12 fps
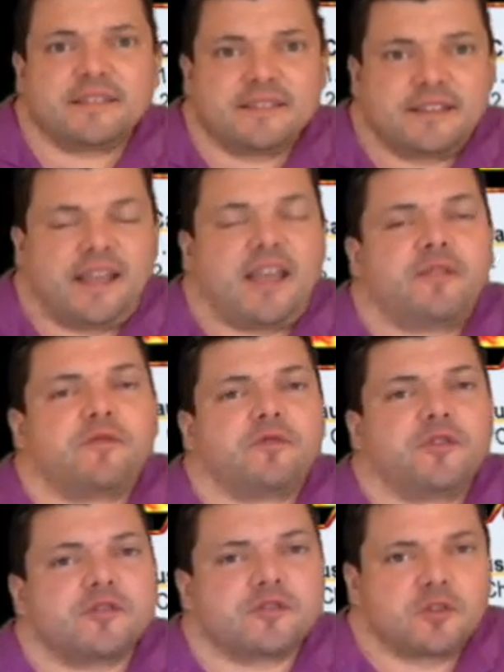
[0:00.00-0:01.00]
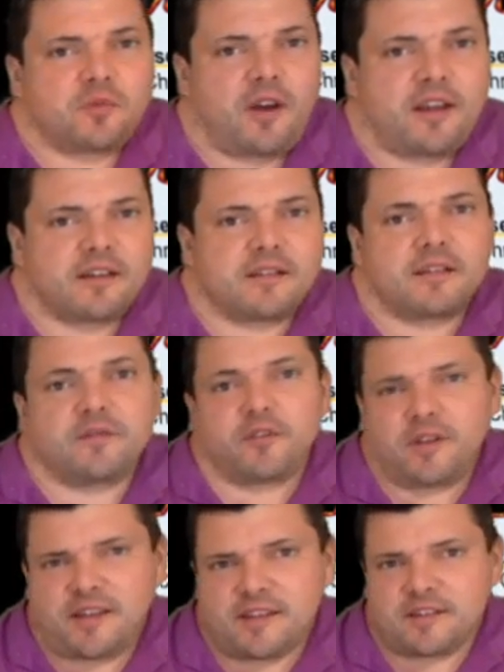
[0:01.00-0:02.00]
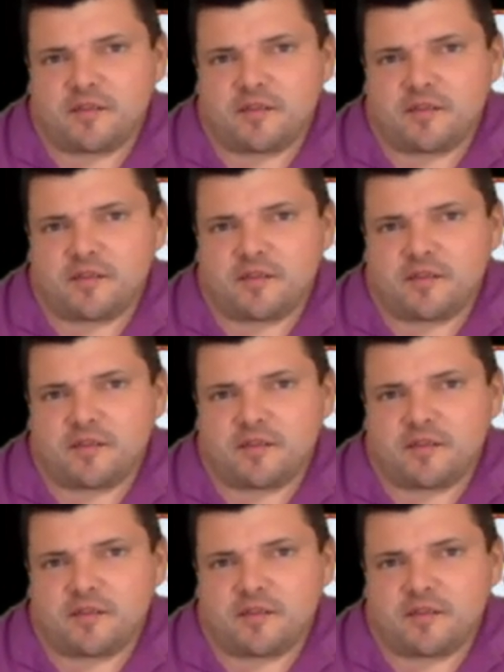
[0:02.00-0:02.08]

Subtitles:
if the cirrhotic liver isn't